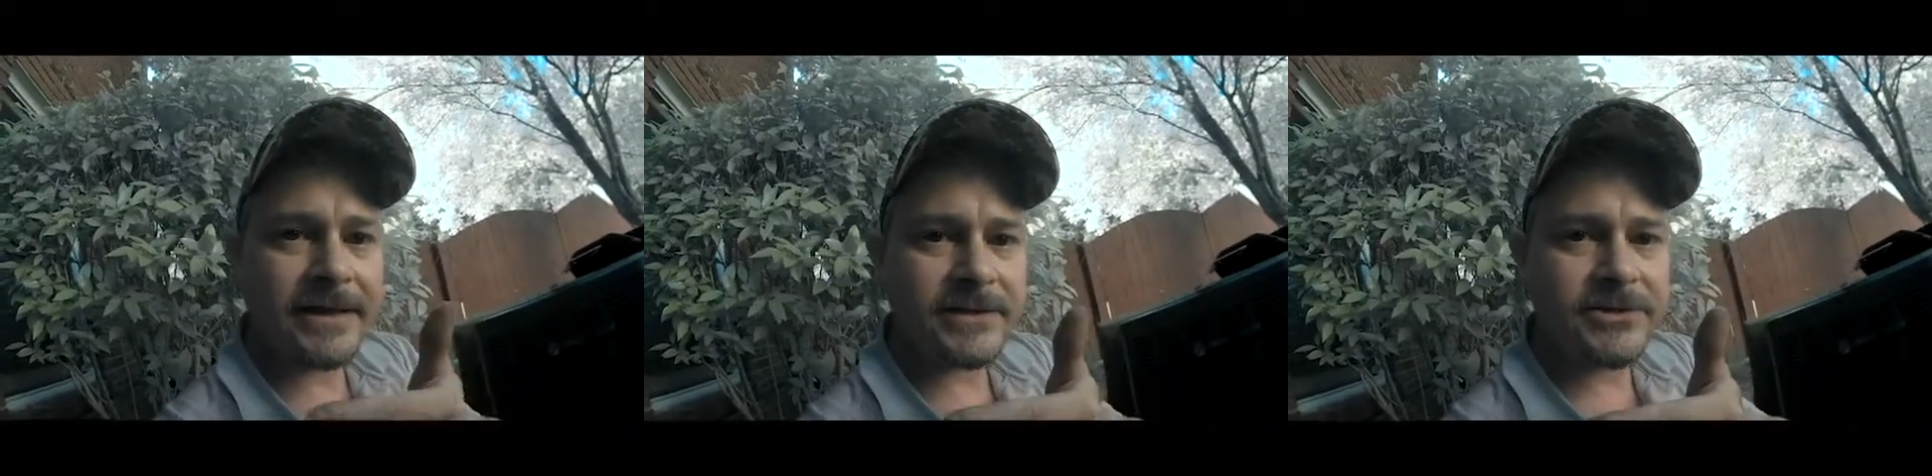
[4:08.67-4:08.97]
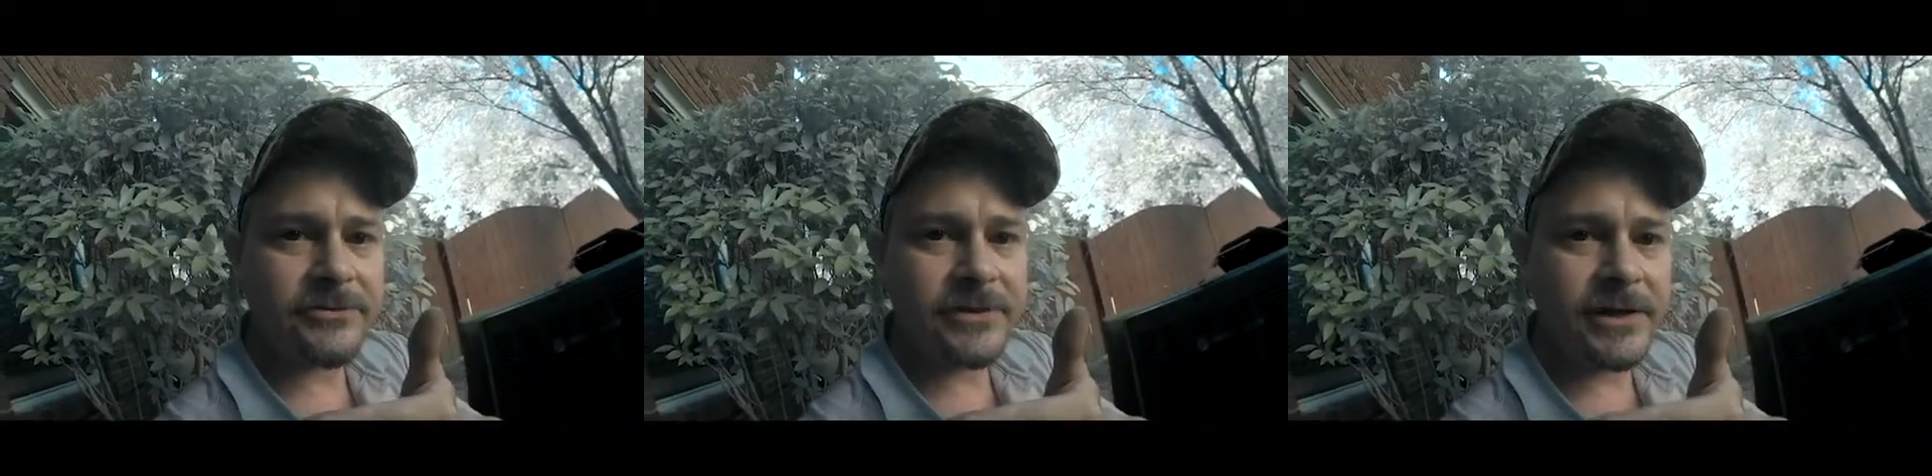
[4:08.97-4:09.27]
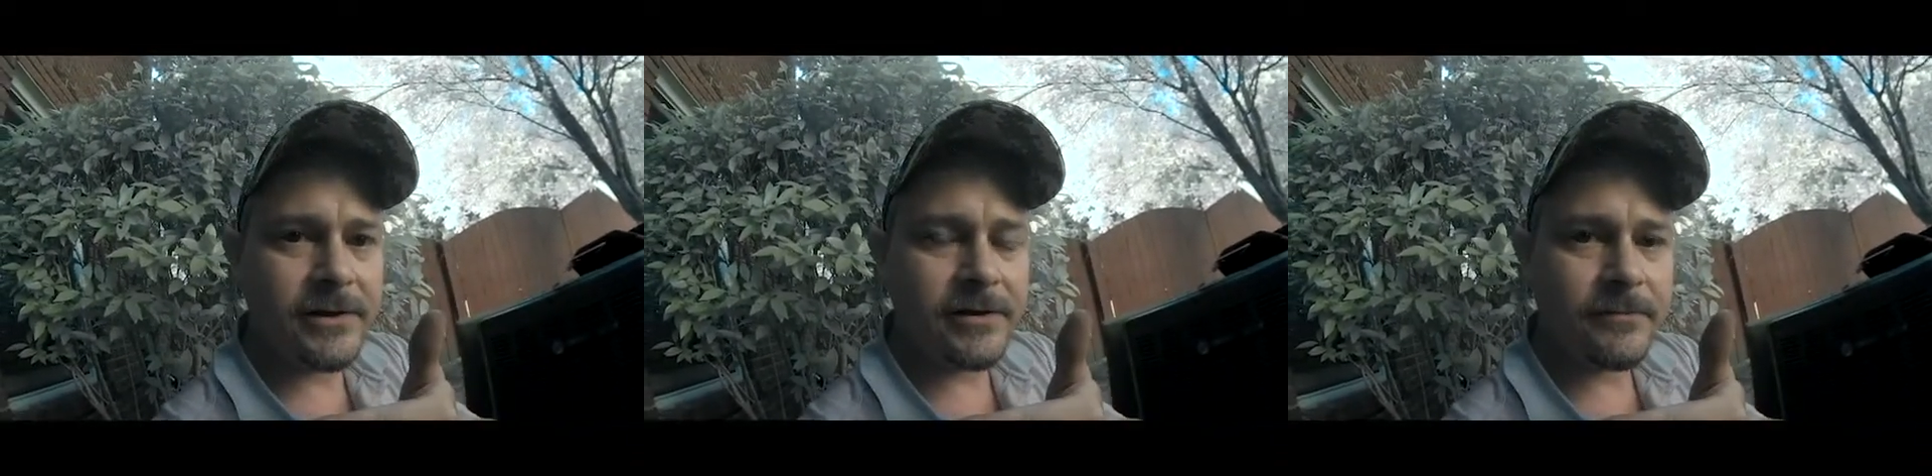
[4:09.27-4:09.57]
into
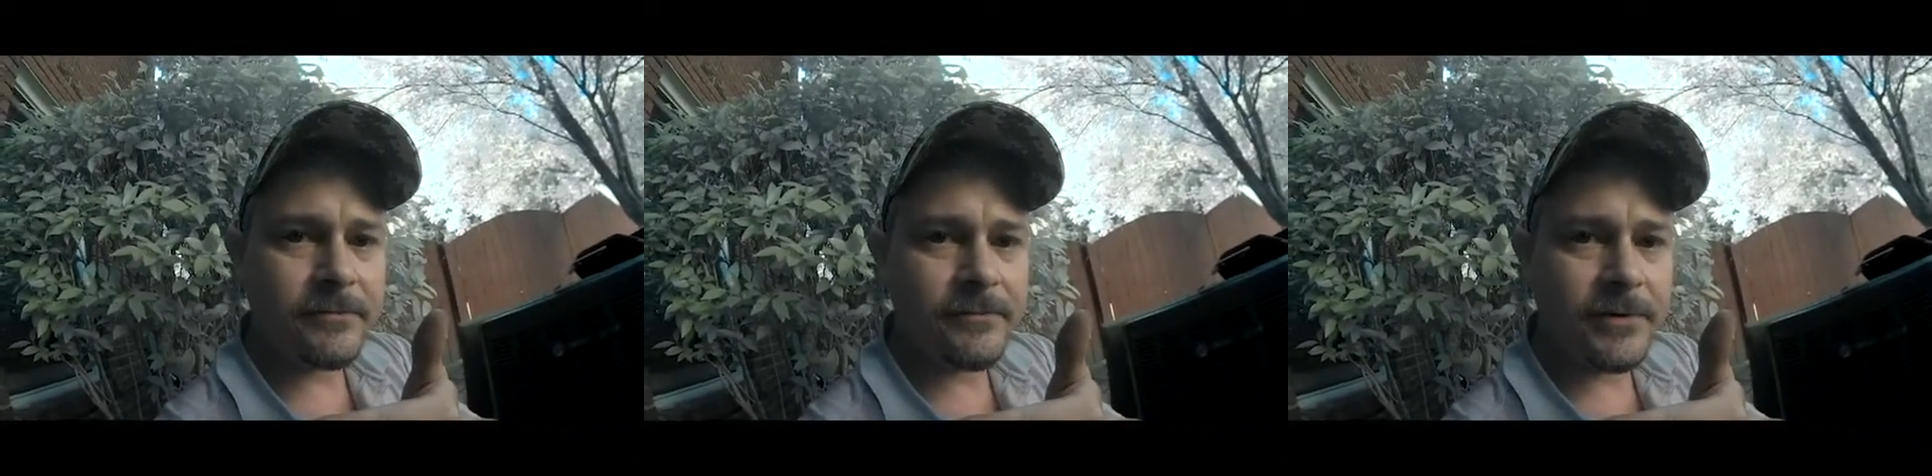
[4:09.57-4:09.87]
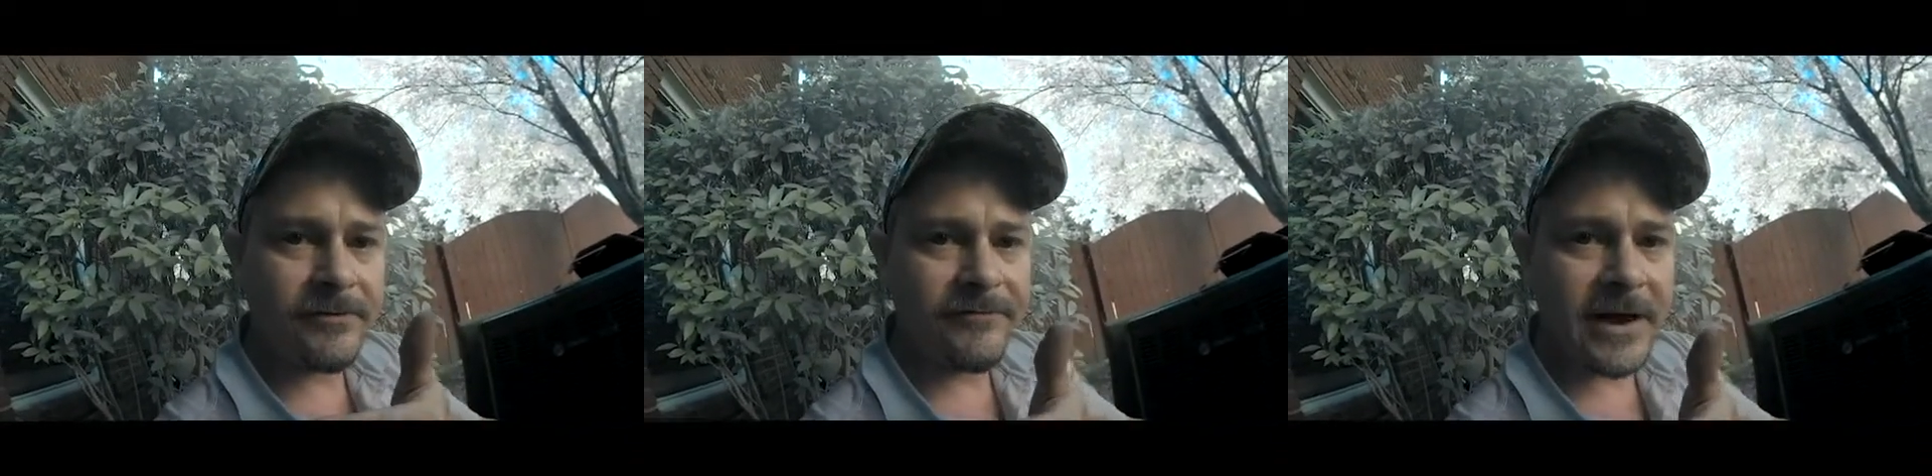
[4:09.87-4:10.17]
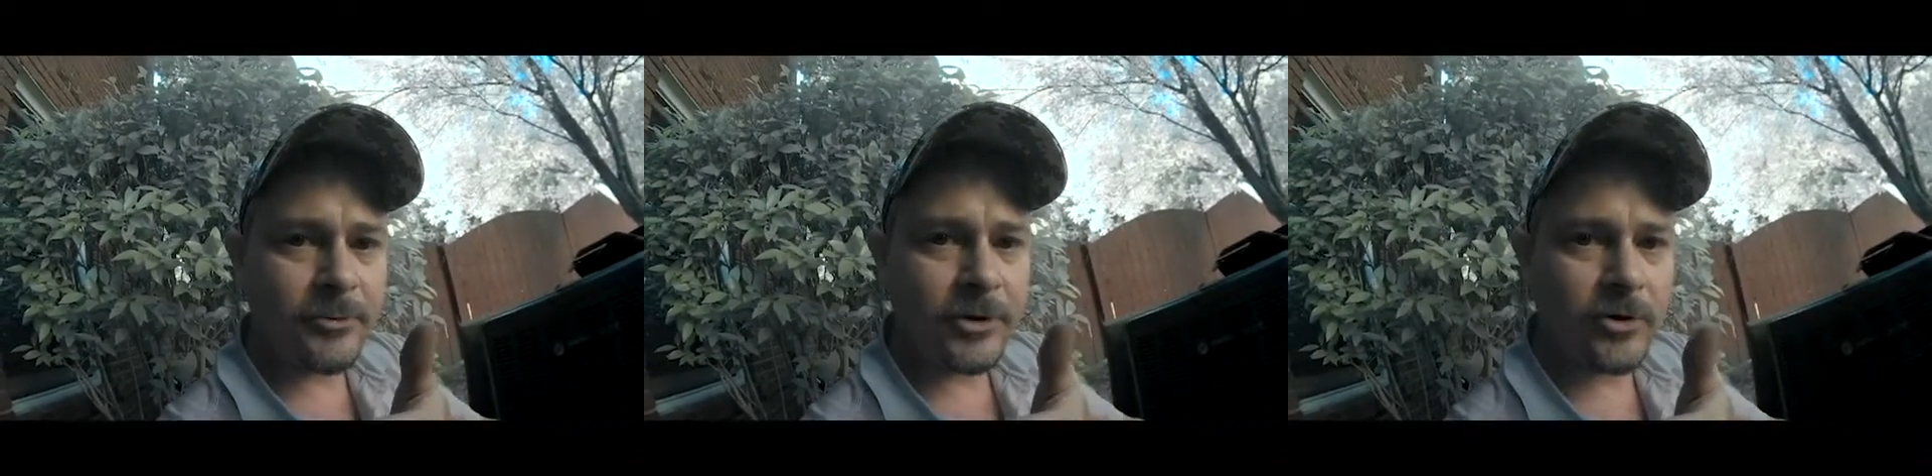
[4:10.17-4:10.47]
the
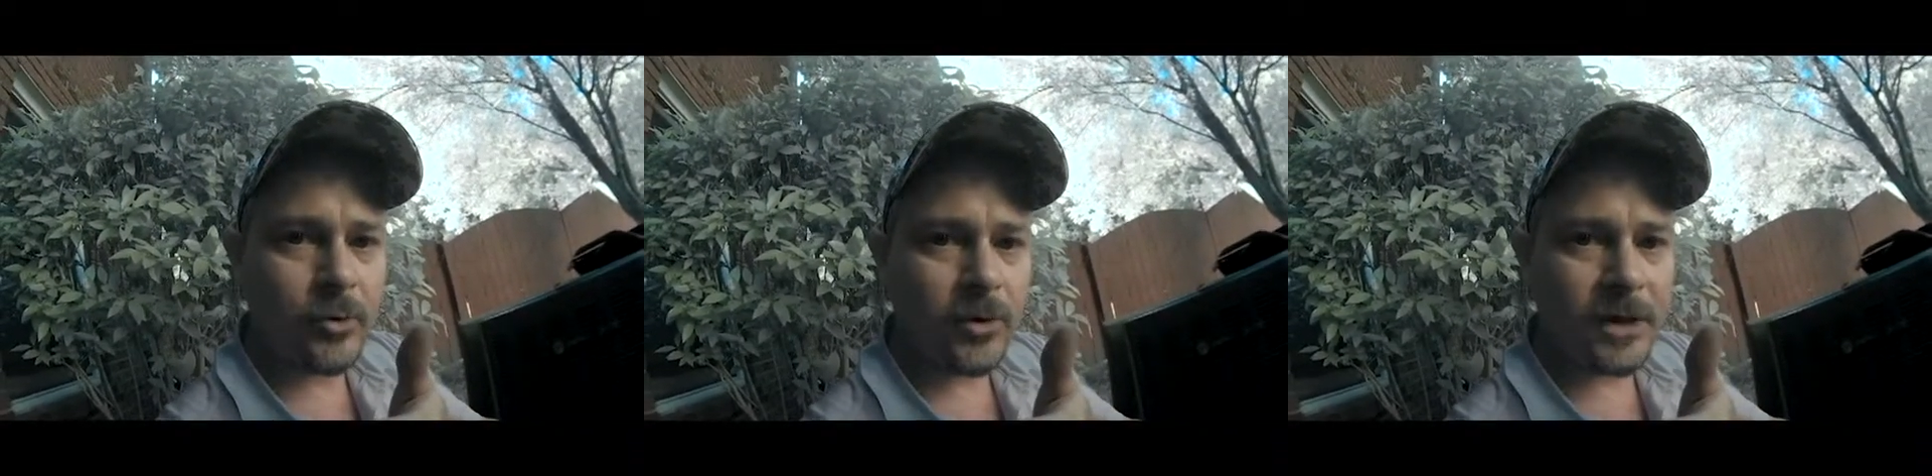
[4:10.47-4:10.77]
evaporator coil